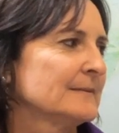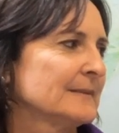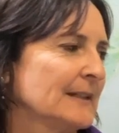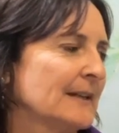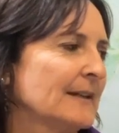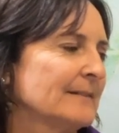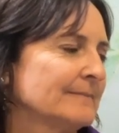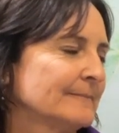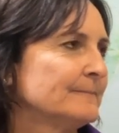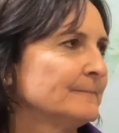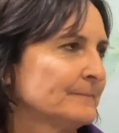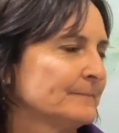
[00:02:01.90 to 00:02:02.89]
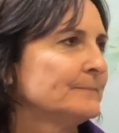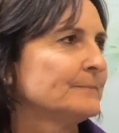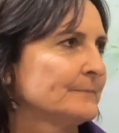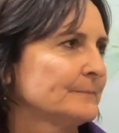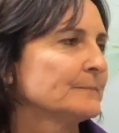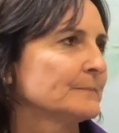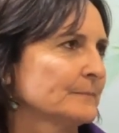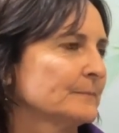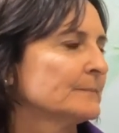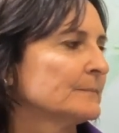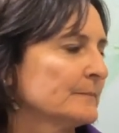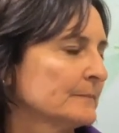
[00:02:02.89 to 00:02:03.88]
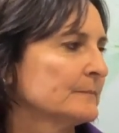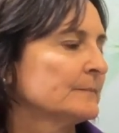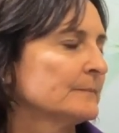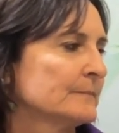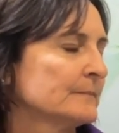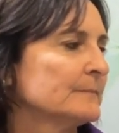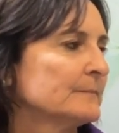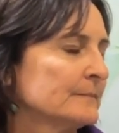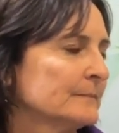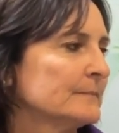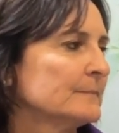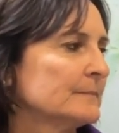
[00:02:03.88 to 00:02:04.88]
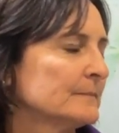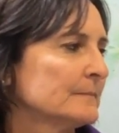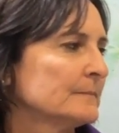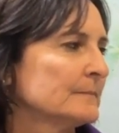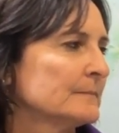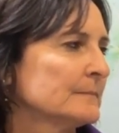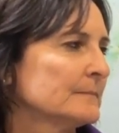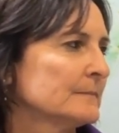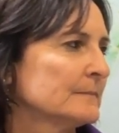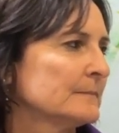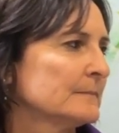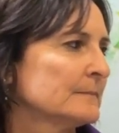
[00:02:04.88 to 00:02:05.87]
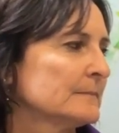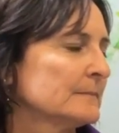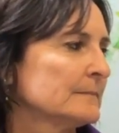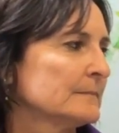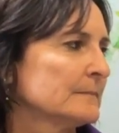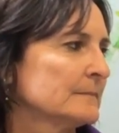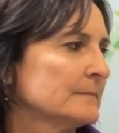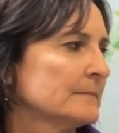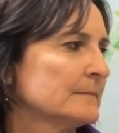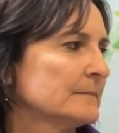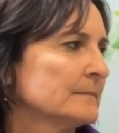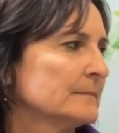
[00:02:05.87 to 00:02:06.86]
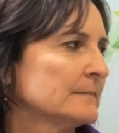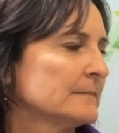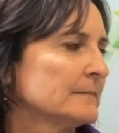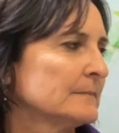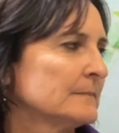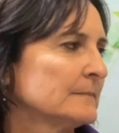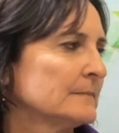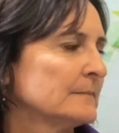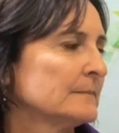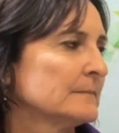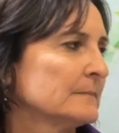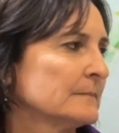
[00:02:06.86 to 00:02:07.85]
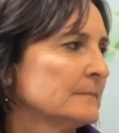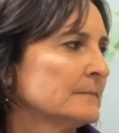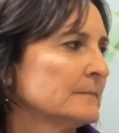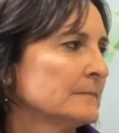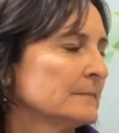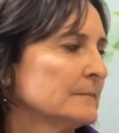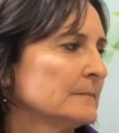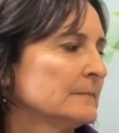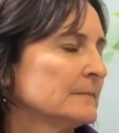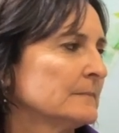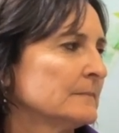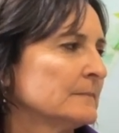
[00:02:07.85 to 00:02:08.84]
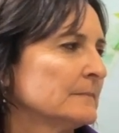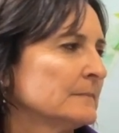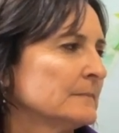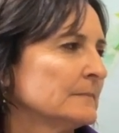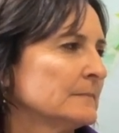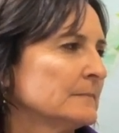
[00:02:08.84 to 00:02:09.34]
No words are spoken by the person on screen.